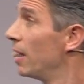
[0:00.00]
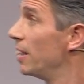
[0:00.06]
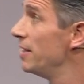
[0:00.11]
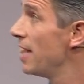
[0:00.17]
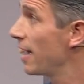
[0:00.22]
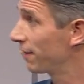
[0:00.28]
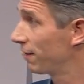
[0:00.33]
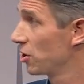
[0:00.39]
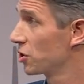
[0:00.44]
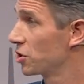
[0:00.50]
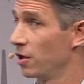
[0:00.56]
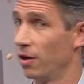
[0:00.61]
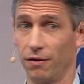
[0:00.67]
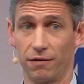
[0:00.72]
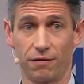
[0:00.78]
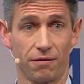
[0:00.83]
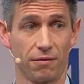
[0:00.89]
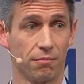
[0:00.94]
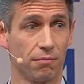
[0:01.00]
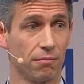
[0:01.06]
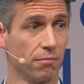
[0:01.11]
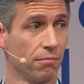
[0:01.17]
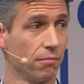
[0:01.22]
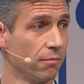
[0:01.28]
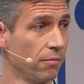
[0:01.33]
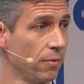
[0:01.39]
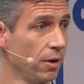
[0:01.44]
NXT Insurance.
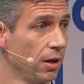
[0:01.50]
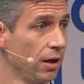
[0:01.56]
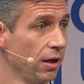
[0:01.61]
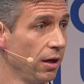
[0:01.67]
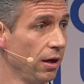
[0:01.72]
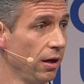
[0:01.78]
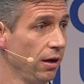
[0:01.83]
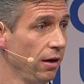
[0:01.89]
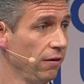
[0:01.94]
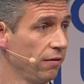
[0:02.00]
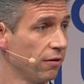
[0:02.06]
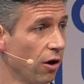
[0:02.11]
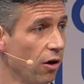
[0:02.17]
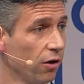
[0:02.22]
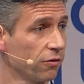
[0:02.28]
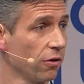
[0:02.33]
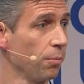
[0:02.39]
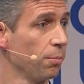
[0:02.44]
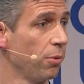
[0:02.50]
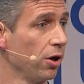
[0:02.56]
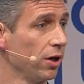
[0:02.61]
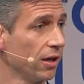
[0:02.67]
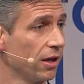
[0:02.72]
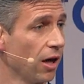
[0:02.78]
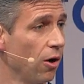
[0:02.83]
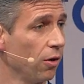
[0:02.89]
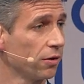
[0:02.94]
Esther also
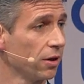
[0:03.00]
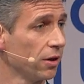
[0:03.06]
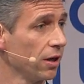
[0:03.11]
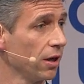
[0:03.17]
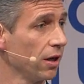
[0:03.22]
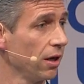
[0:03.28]
pointed out in